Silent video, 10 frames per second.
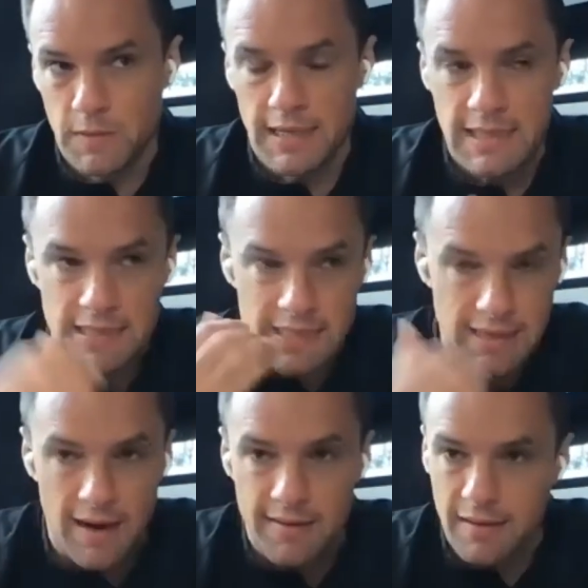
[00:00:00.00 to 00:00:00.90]
I didn't
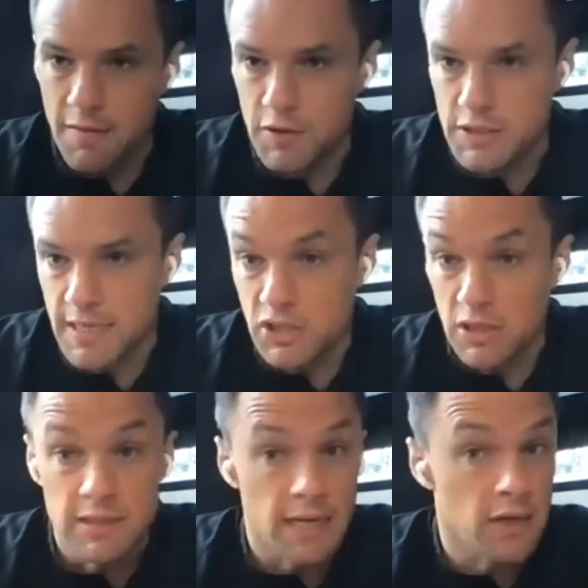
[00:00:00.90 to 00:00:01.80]
start the conversation
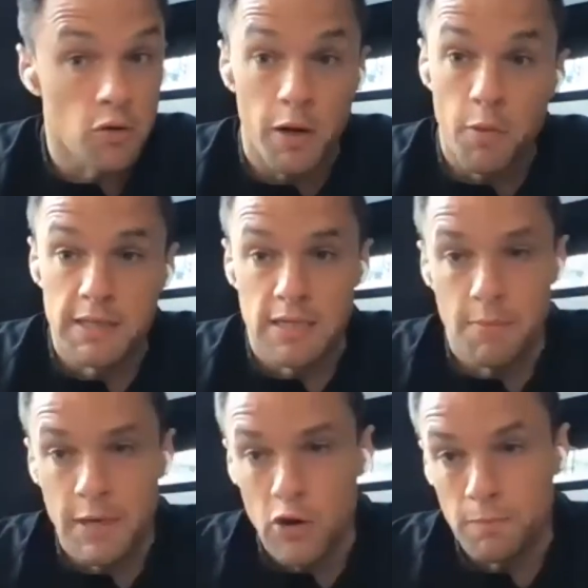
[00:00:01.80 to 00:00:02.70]
because I knew I wasn't
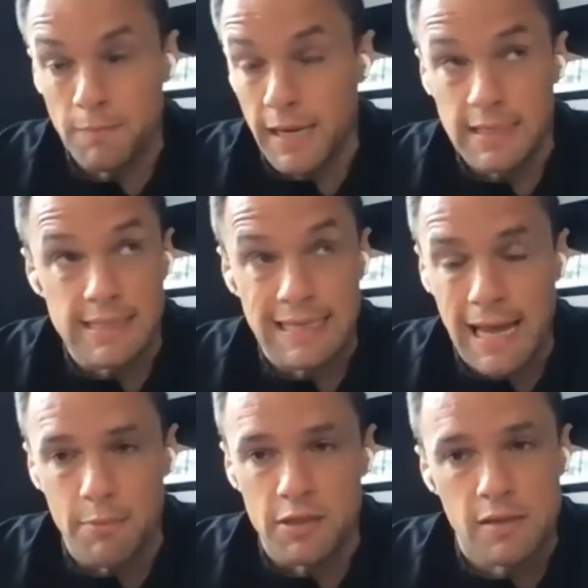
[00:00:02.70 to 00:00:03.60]
on my own and I
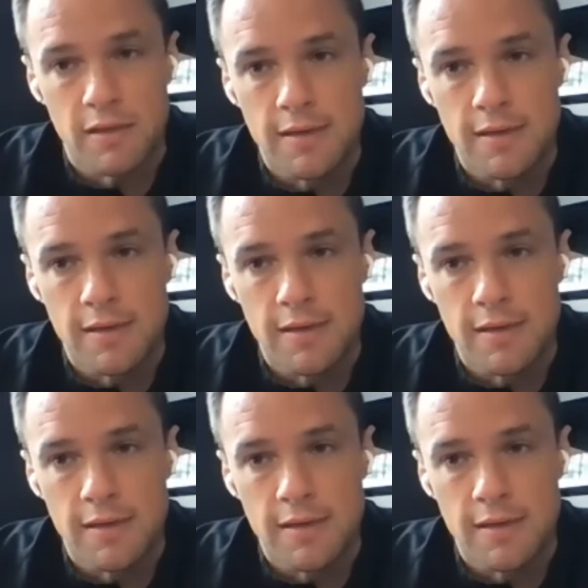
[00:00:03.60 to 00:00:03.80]
still am not